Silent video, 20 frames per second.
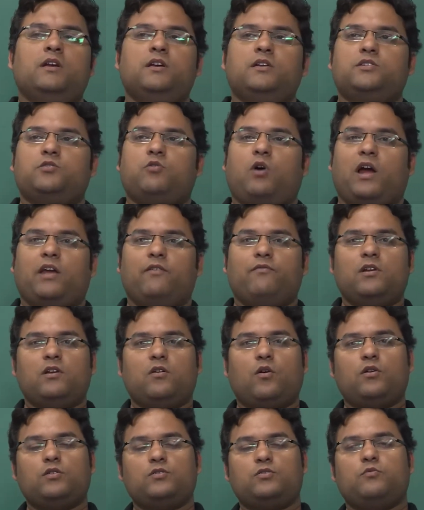So, I will
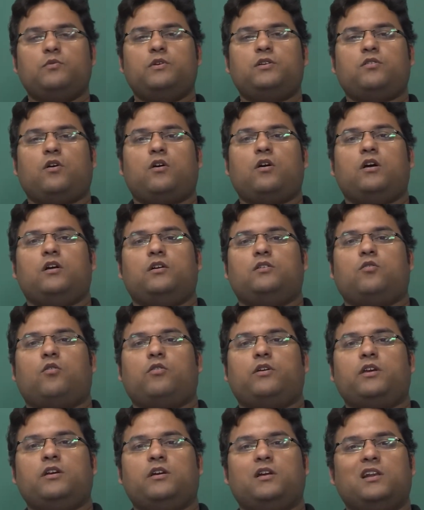also be
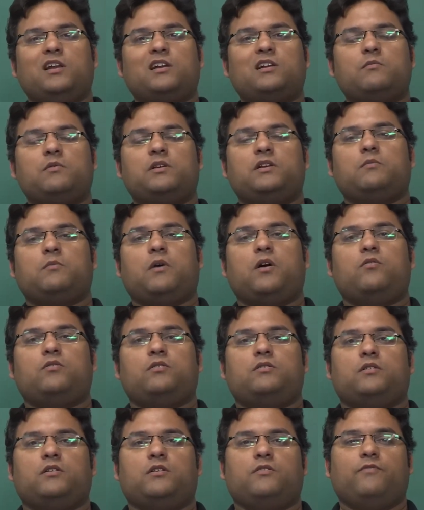talking a little bit about
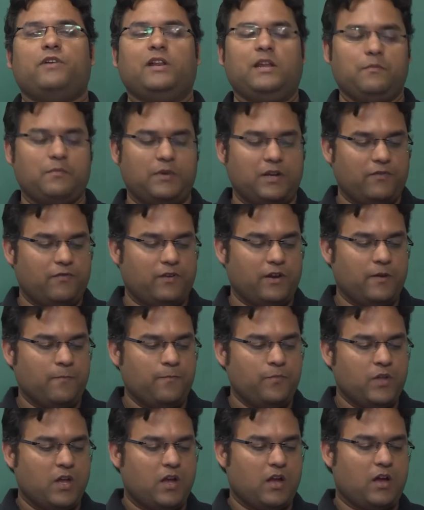very briefly
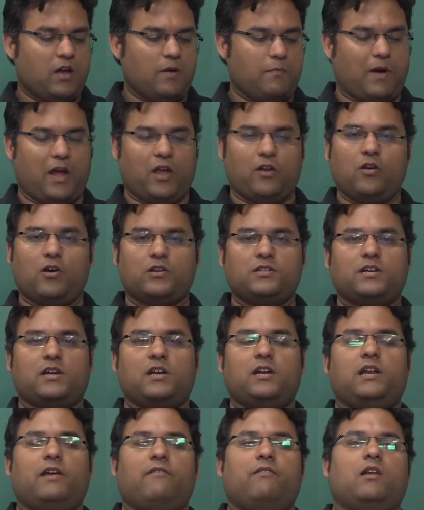
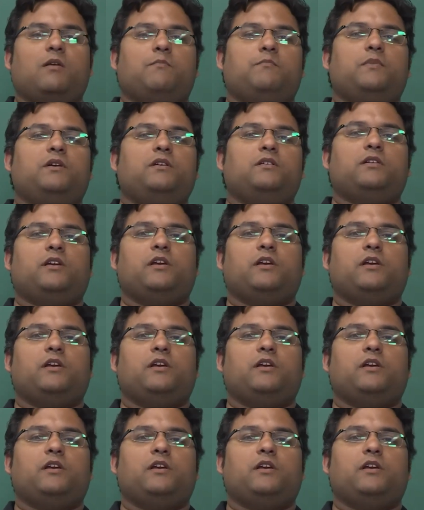biological development,